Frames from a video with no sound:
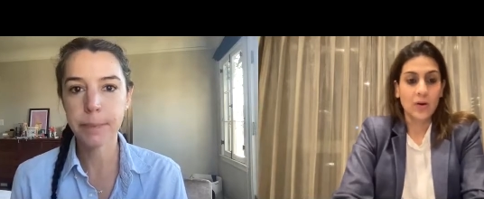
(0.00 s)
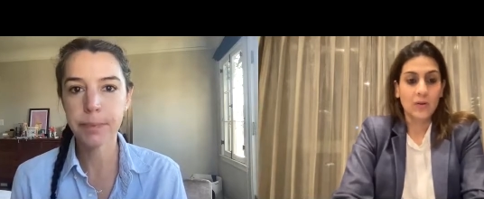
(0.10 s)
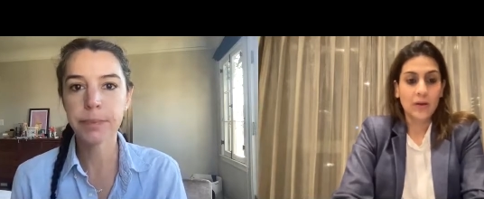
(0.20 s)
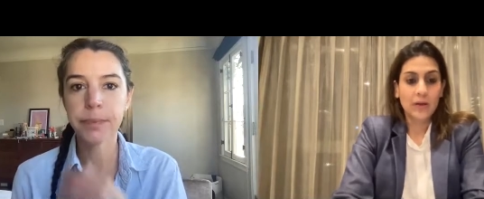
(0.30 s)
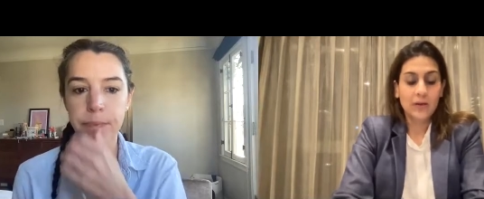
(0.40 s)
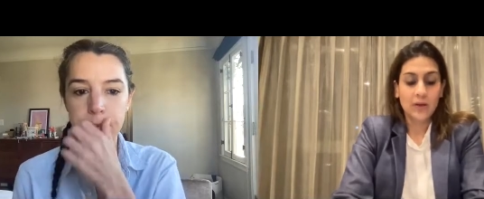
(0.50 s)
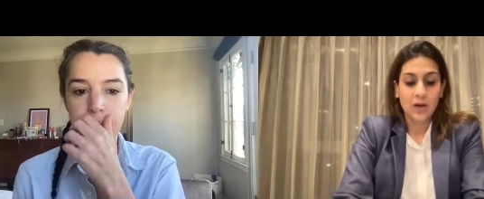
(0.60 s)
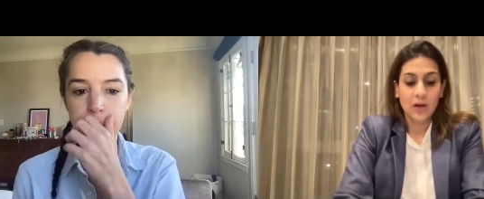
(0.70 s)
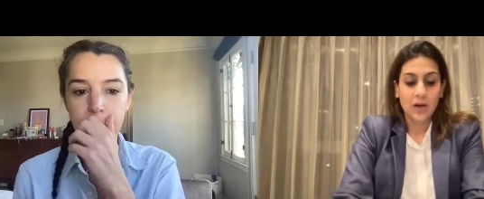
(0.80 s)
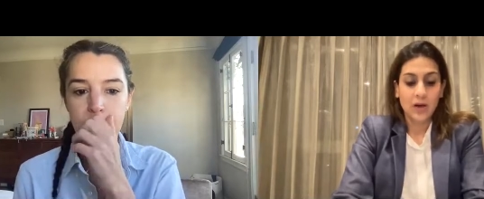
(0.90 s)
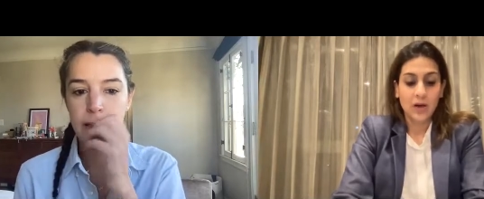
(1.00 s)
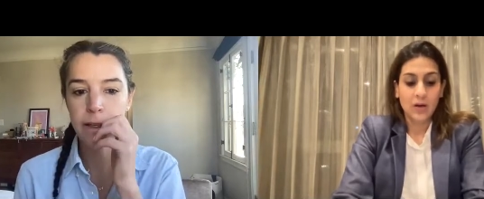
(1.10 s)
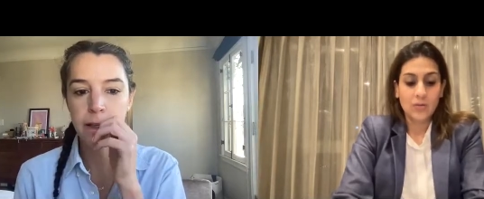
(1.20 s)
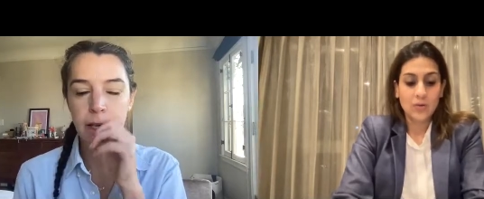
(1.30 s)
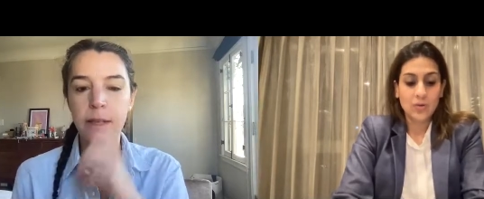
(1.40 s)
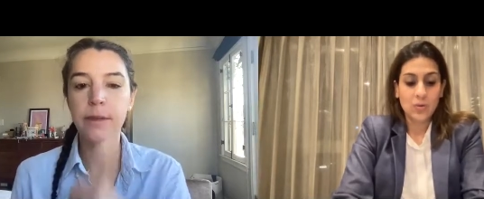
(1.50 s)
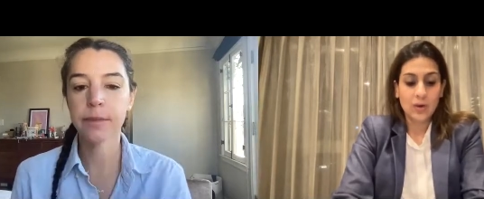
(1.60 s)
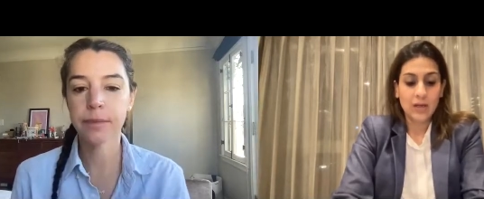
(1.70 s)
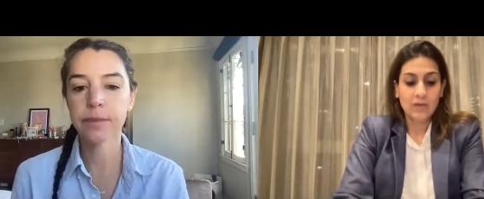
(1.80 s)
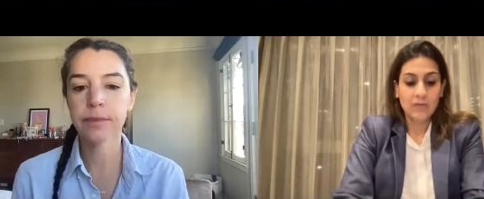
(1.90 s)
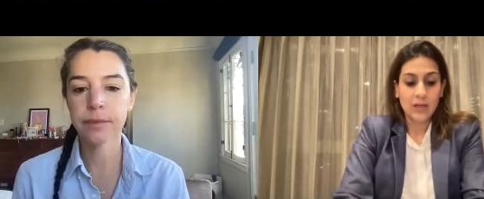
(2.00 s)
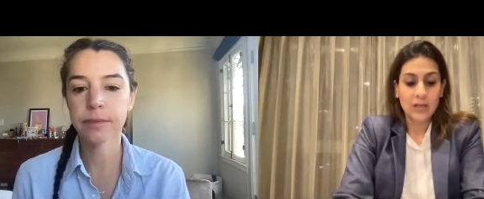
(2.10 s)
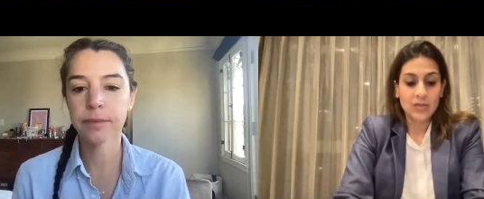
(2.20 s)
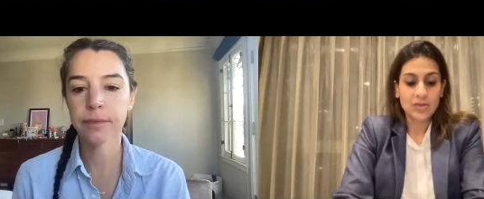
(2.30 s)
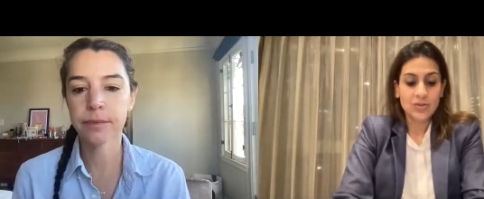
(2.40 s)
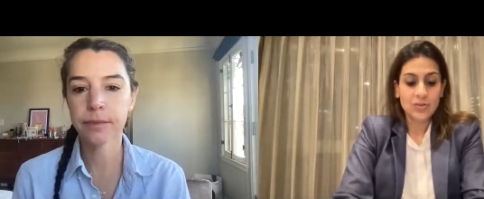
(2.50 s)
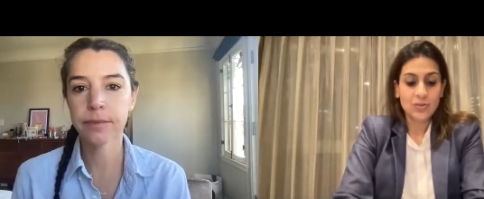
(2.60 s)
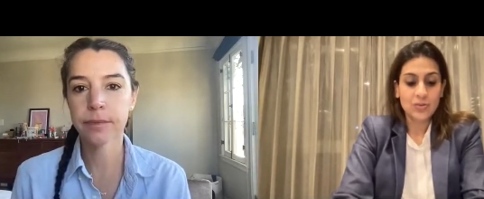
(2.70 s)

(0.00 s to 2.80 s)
Speaker 1: right? So in relation